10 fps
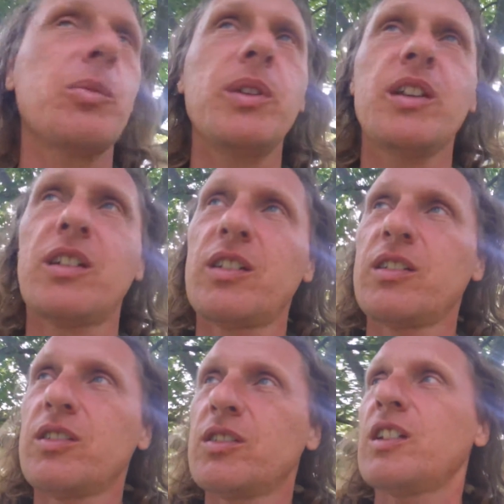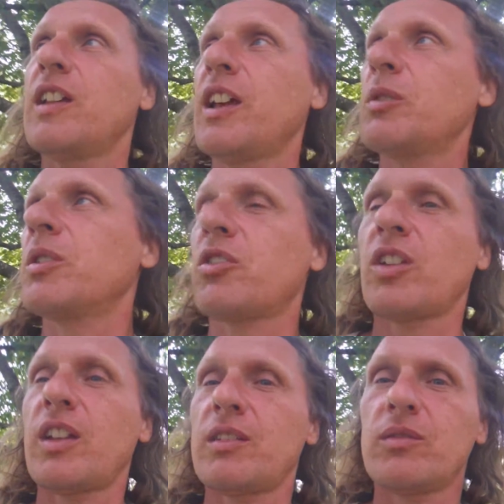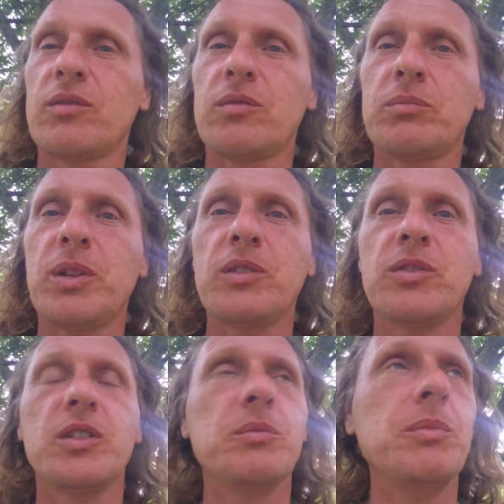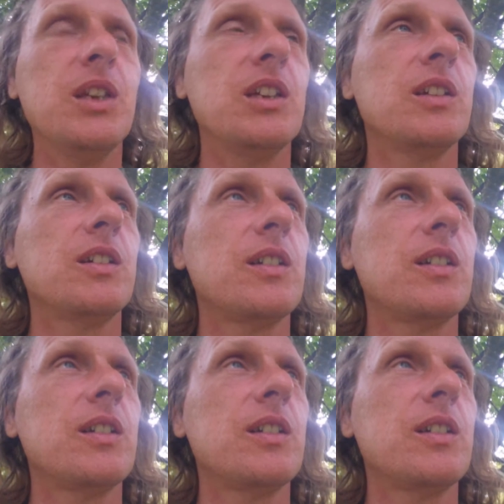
speak the language that benefited me,